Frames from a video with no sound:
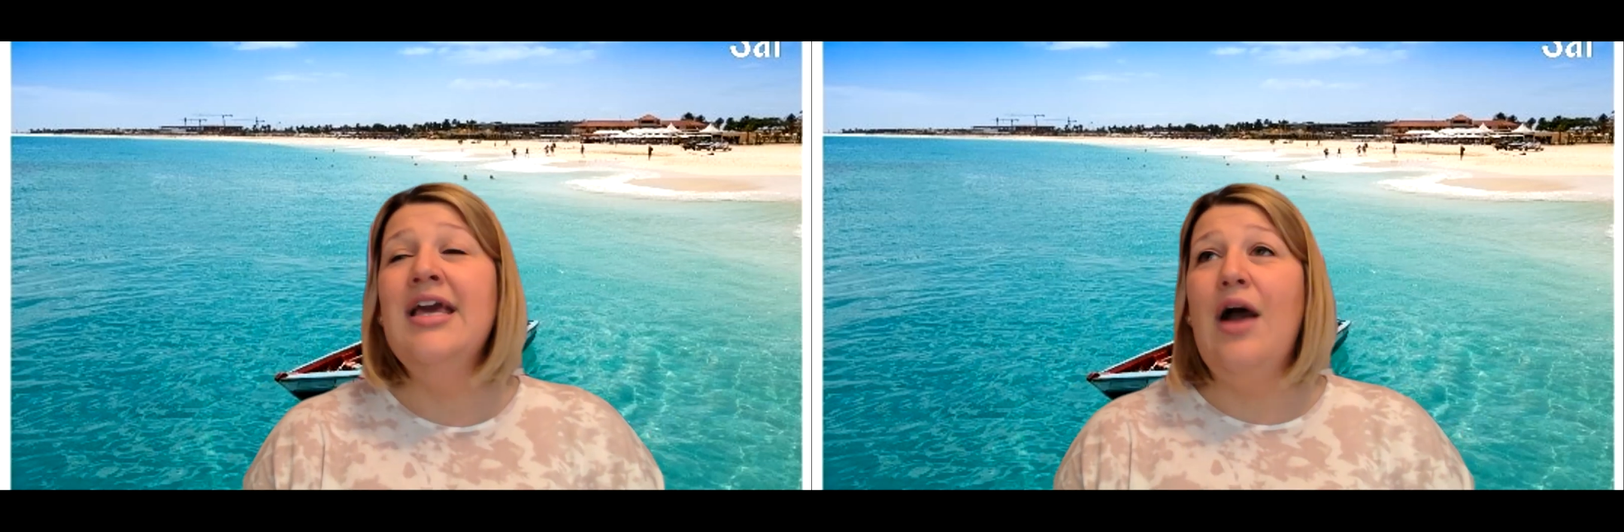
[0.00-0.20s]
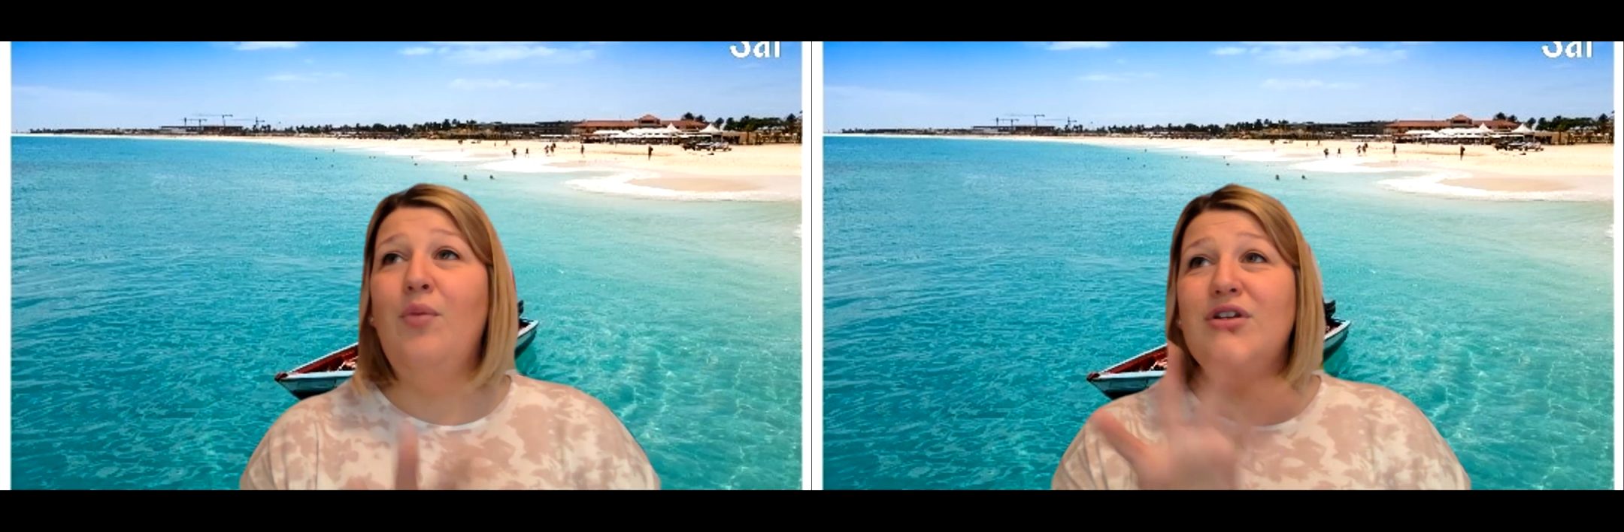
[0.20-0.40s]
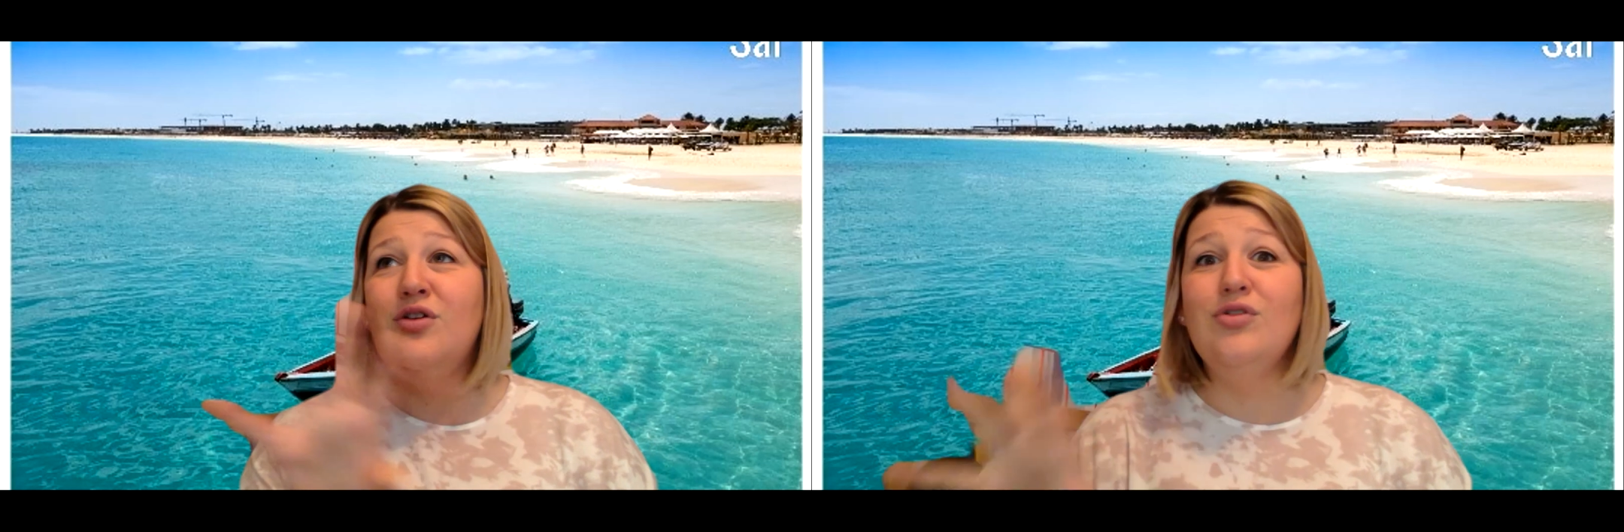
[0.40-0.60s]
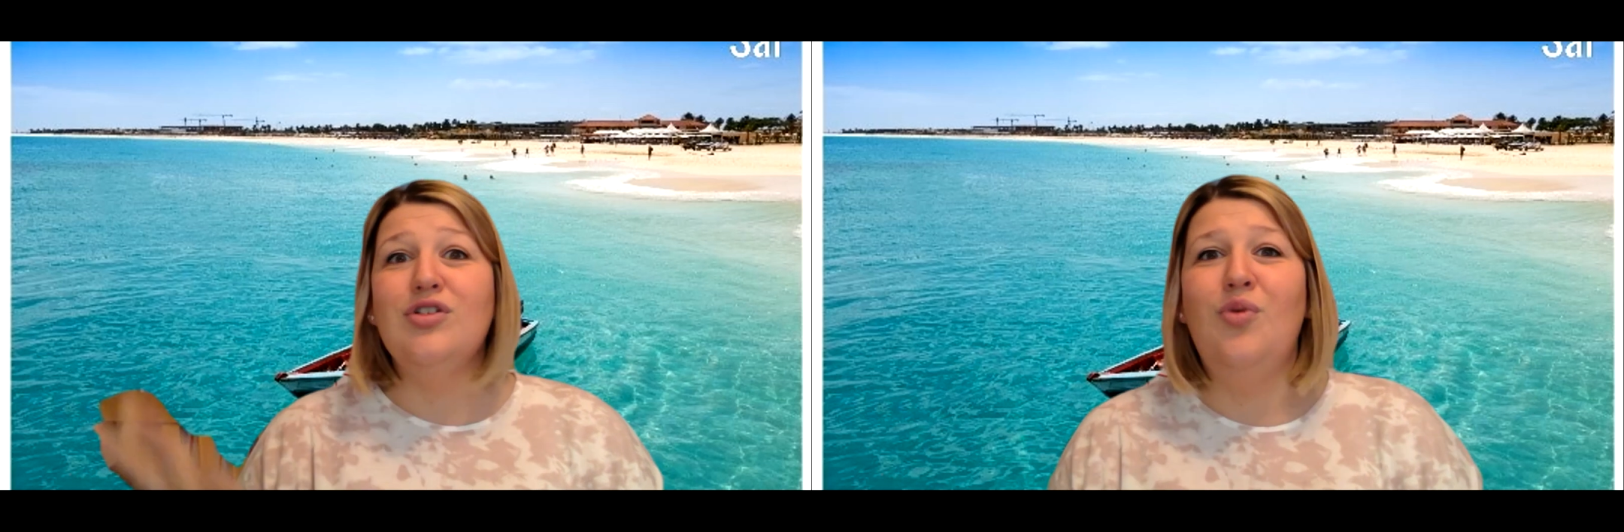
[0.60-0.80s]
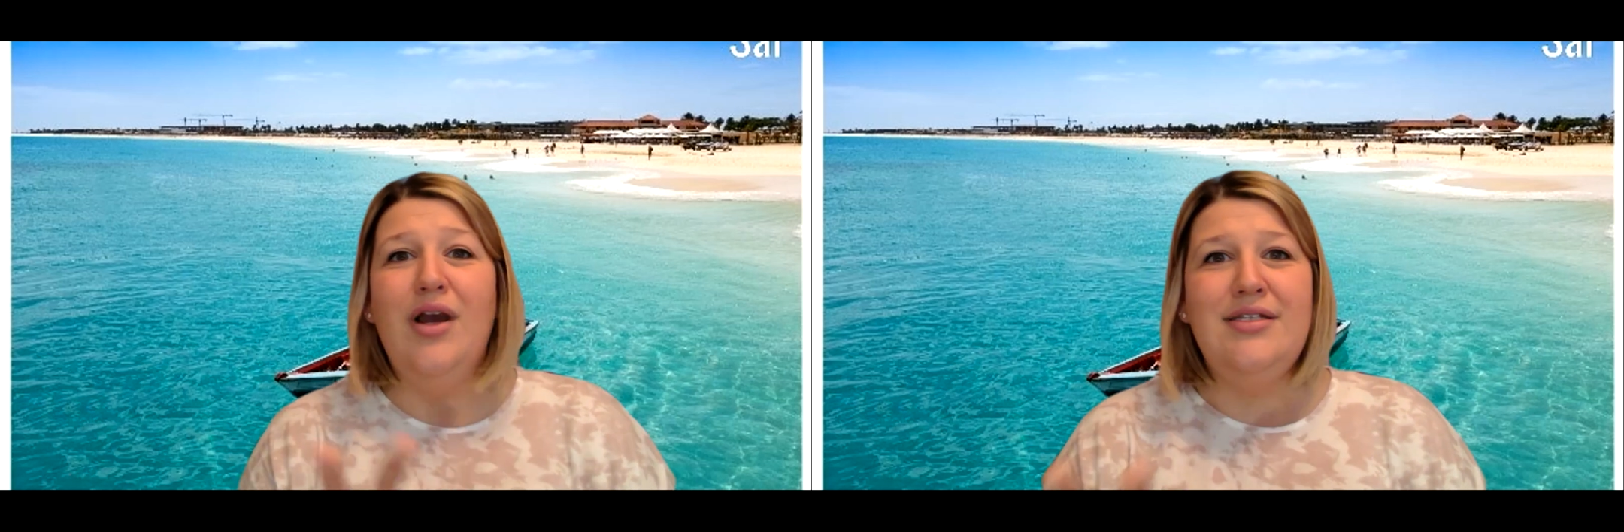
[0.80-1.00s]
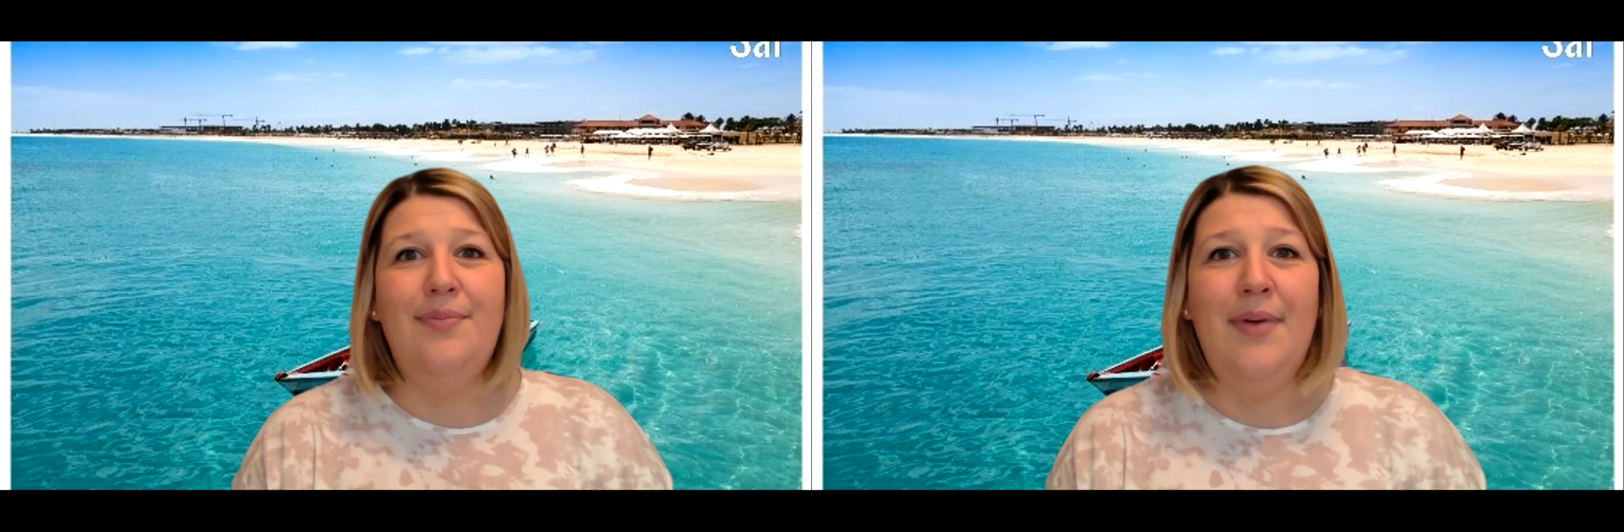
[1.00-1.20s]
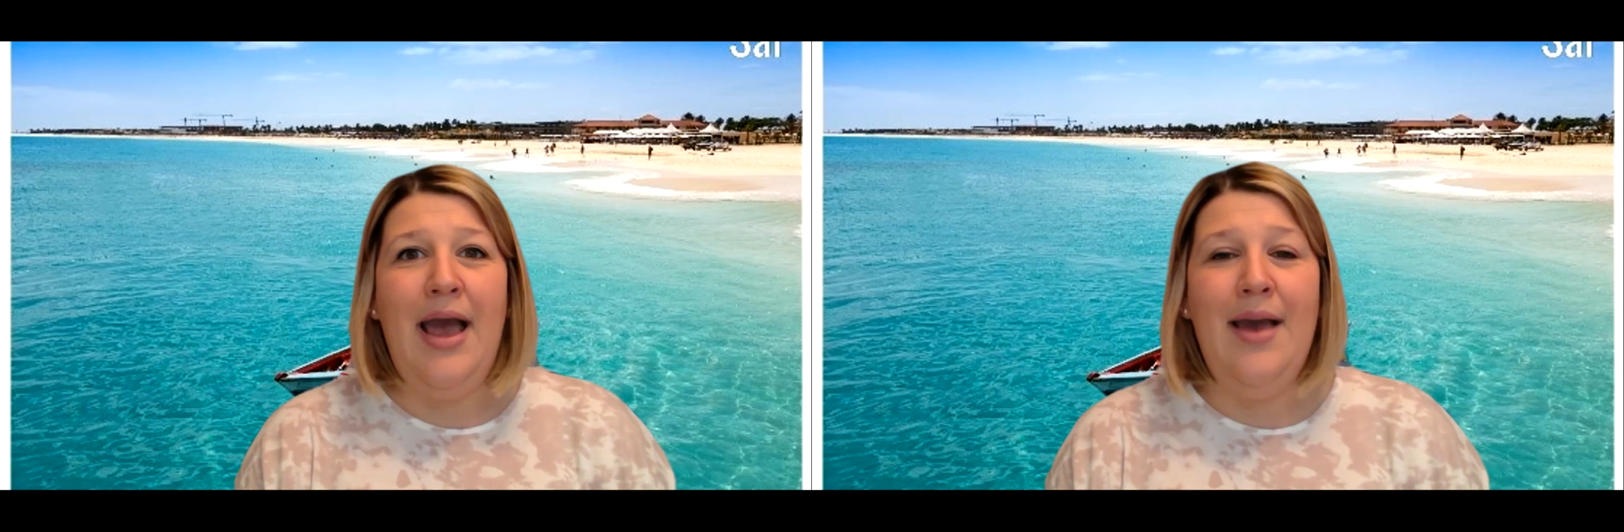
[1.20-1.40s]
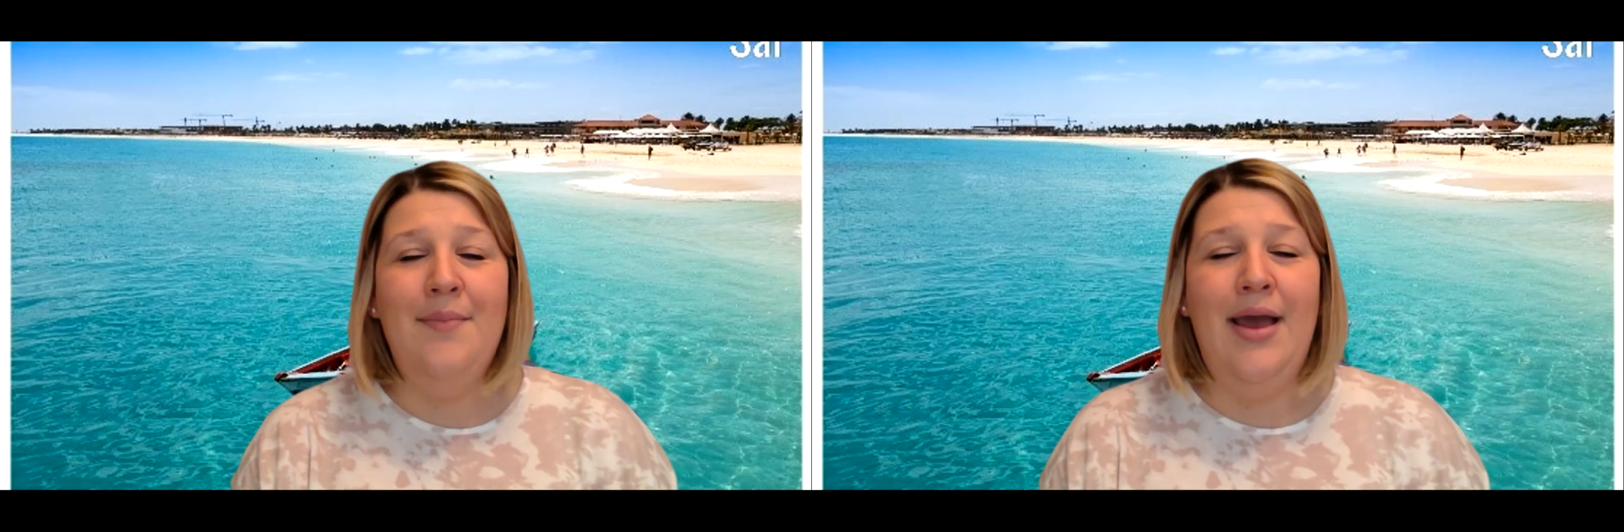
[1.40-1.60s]
and would cause quite
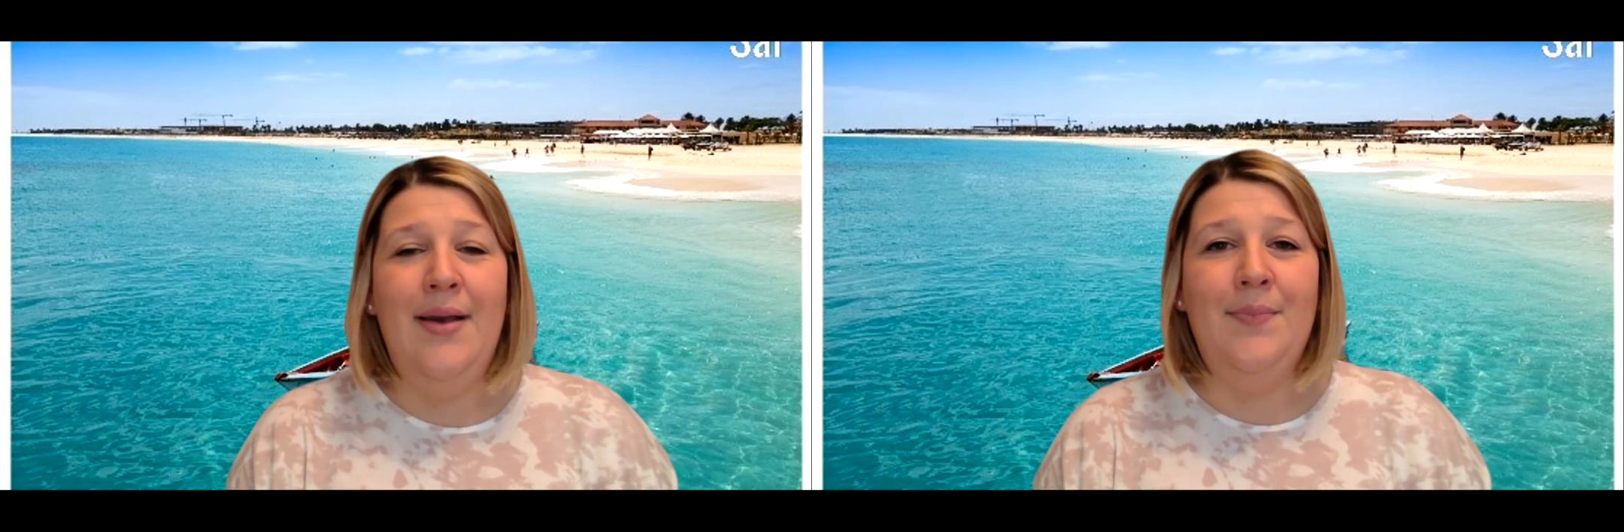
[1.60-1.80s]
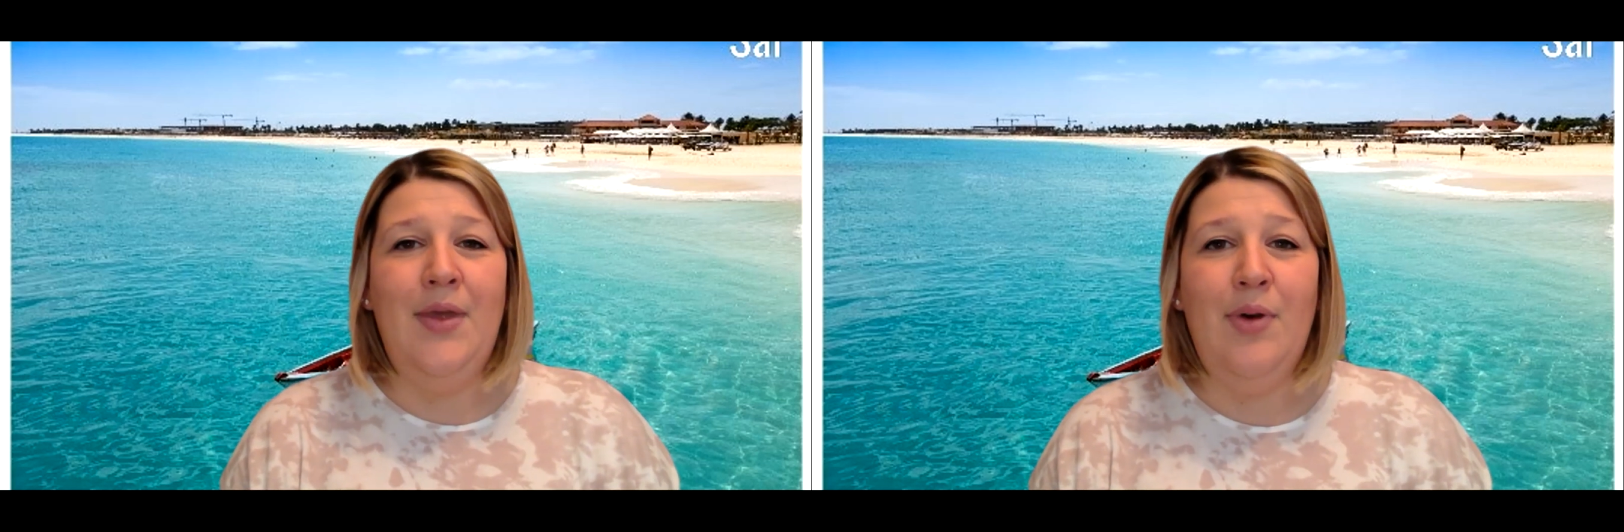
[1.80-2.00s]
a